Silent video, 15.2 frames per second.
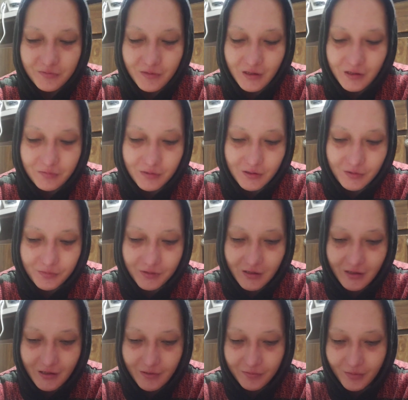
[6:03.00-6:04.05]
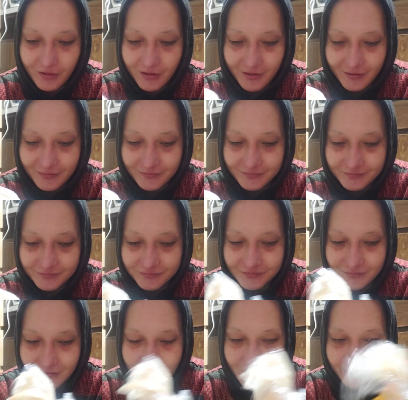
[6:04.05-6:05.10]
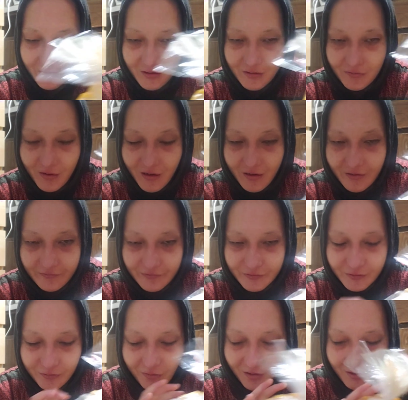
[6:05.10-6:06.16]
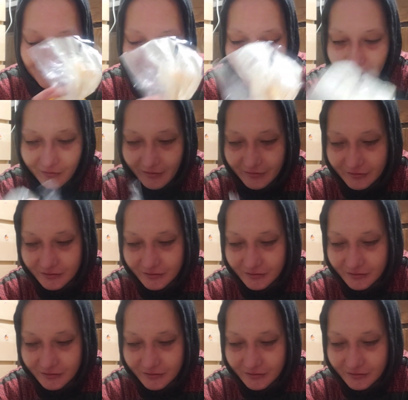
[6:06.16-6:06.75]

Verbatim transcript: to make pita bread, but if I could buy it for two bucks, I'd rather